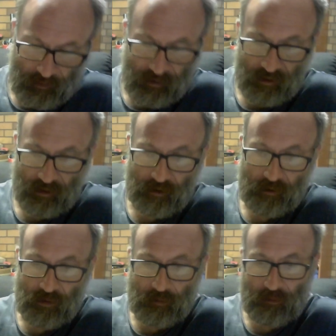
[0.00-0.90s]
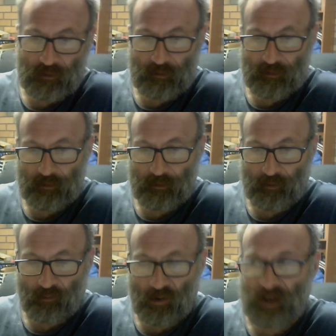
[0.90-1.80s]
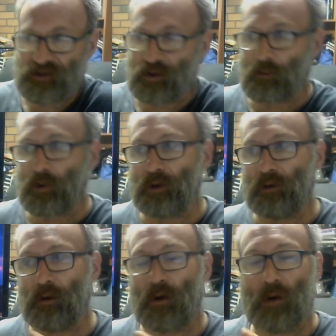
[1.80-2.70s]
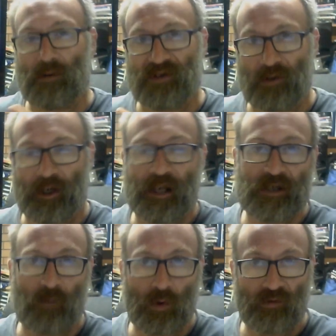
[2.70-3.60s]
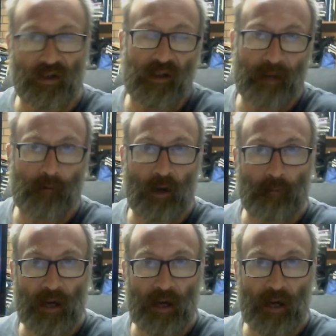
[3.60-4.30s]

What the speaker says: the reason I was leaning towards running the upgrade